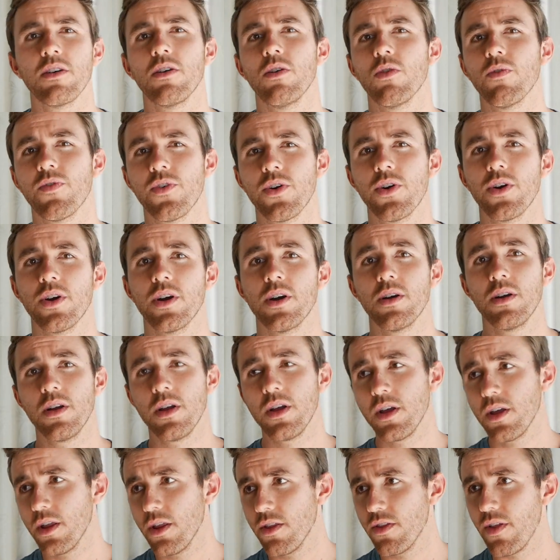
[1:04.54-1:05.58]
over
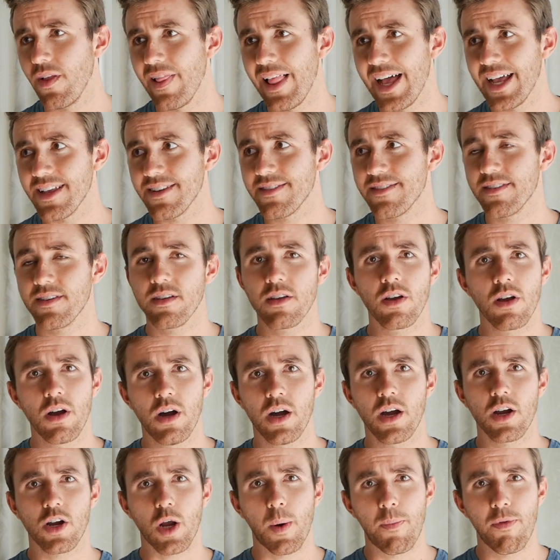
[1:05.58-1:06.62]
the last
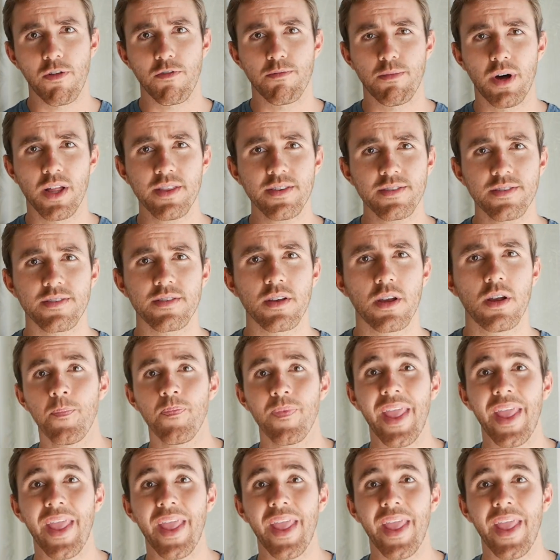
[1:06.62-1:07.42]
couple of months,